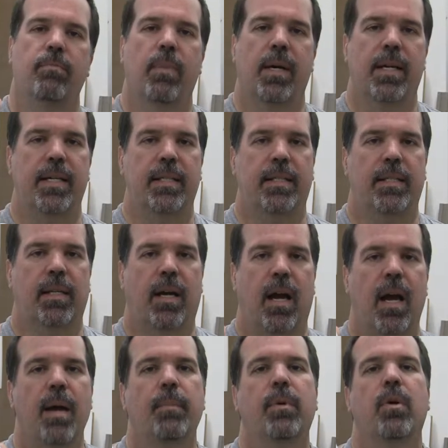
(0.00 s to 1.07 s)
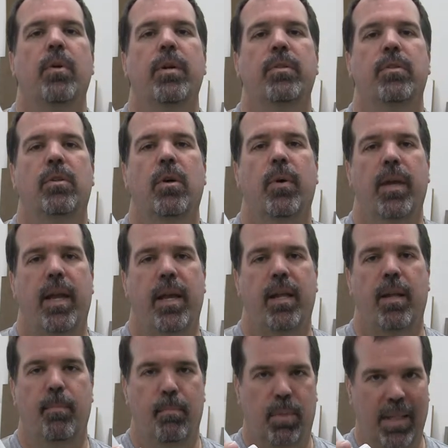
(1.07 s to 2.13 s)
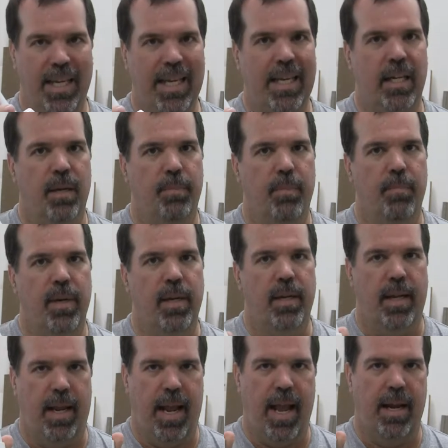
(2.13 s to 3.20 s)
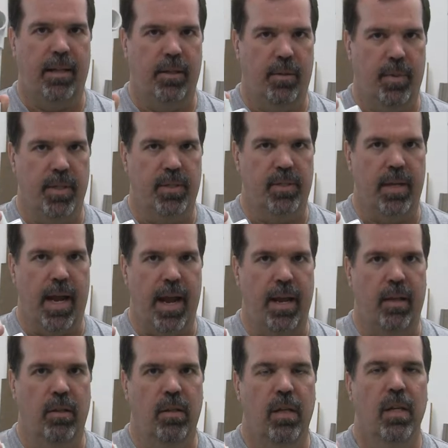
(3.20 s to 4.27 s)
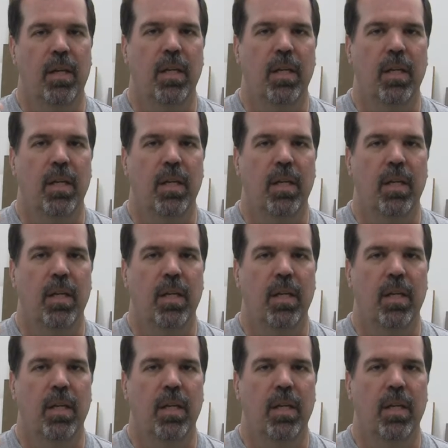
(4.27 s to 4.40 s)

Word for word: but I'm going to go ahead and bling it up a bit and add a little bit of style.